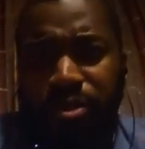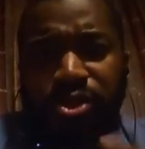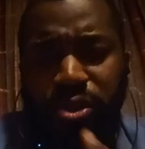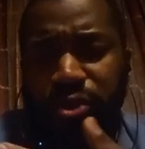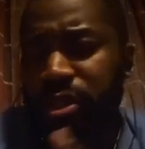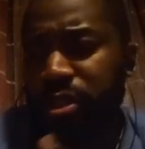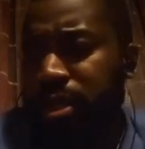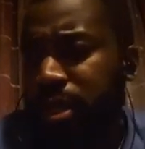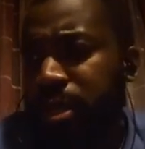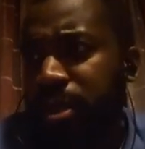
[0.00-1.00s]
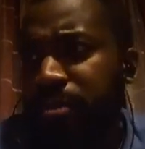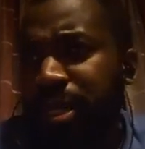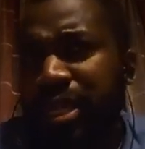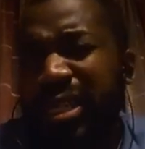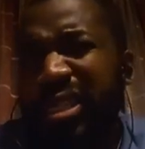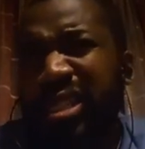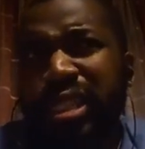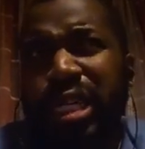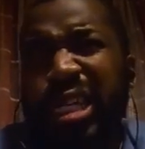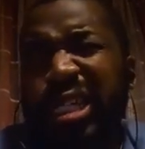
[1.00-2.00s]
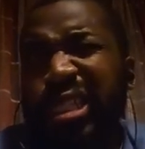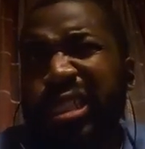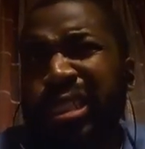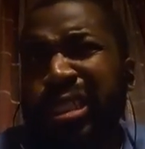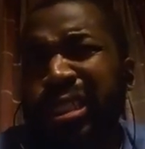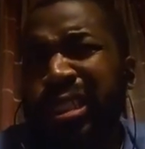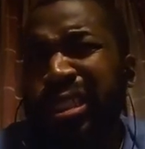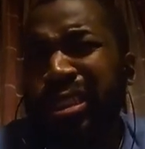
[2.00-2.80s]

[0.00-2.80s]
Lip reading: the surgeon, is I